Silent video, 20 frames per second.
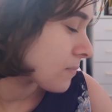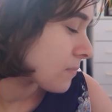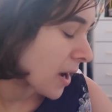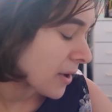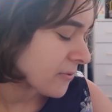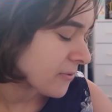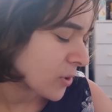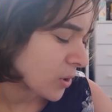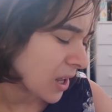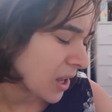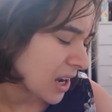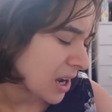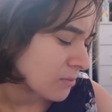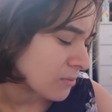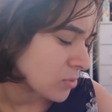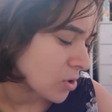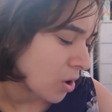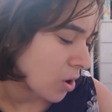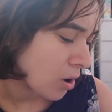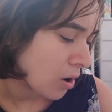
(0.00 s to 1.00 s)
I feel like
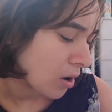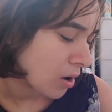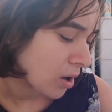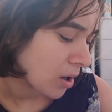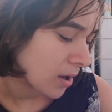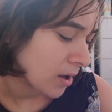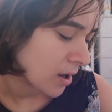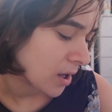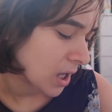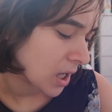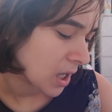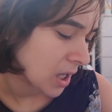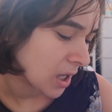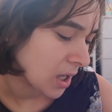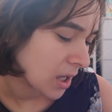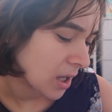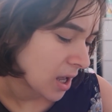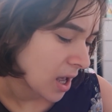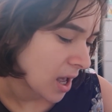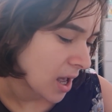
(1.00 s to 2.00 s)
I'm not
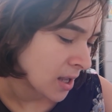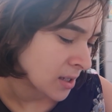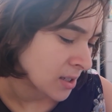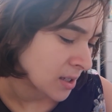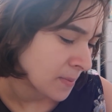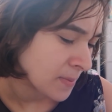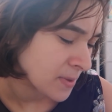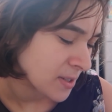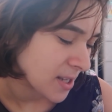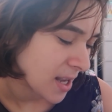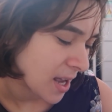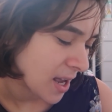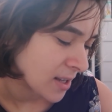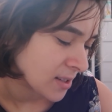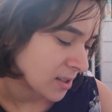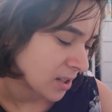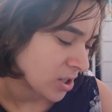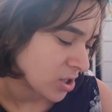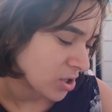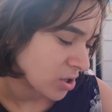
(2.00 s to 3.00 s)
as upset
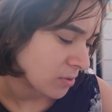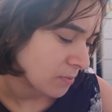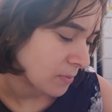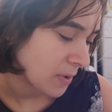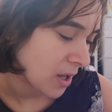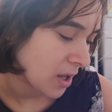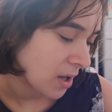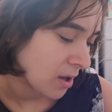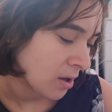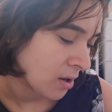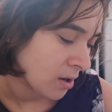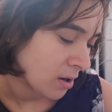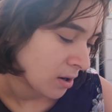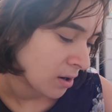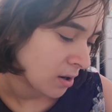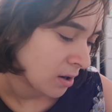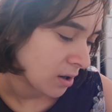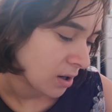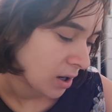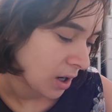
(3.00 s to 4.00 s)
as I should be.
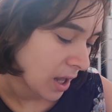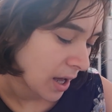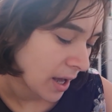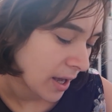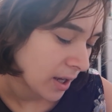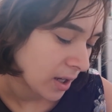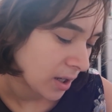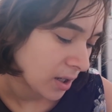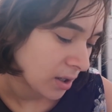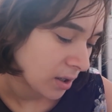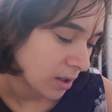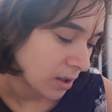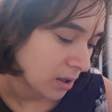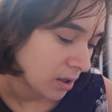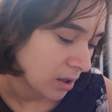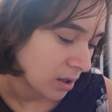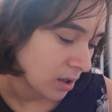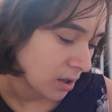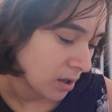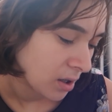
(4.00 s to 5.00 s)
Like,
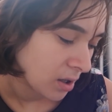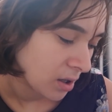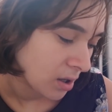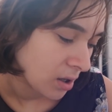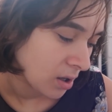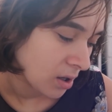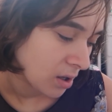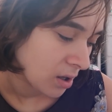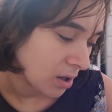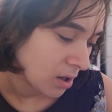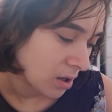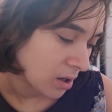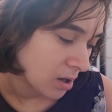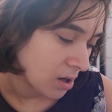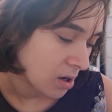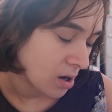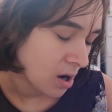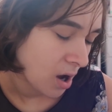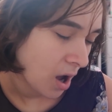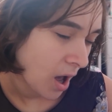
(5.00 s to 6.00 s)

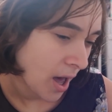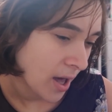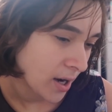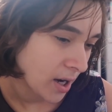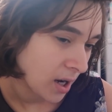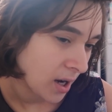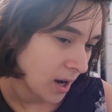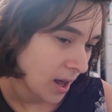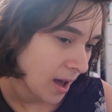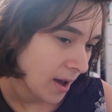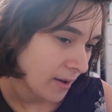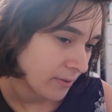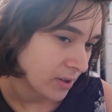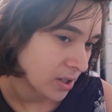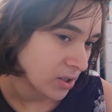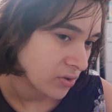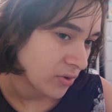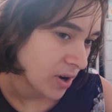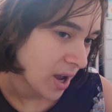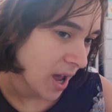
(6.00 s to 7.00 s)
I didn't have
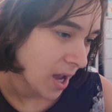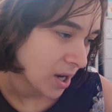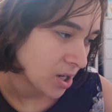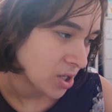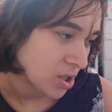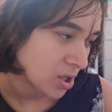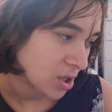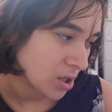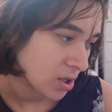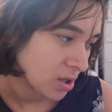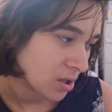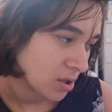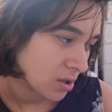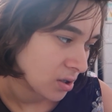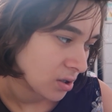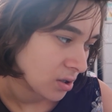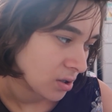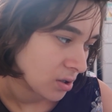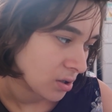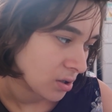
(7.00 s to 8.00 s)
this reaction